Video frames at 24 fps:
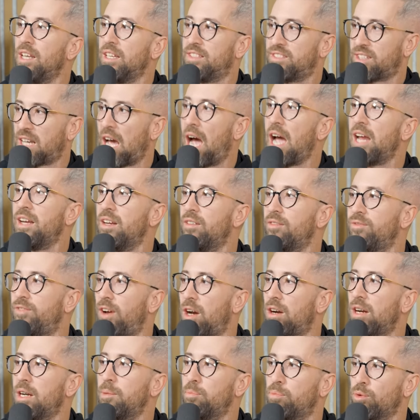it's kind of
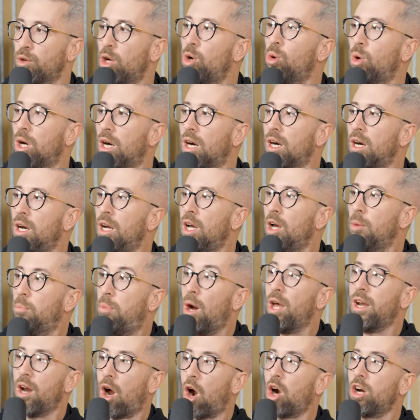very Brewer.
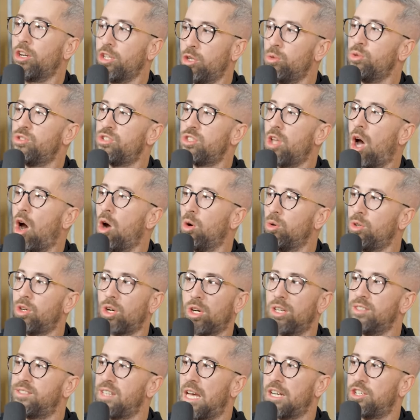But are you stoned, or
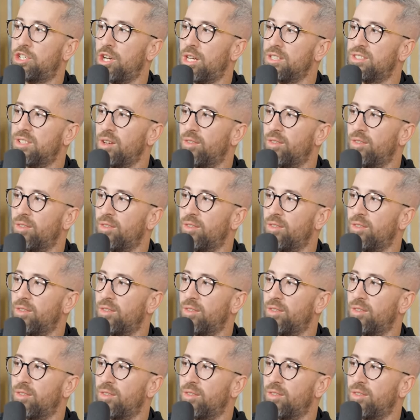is that just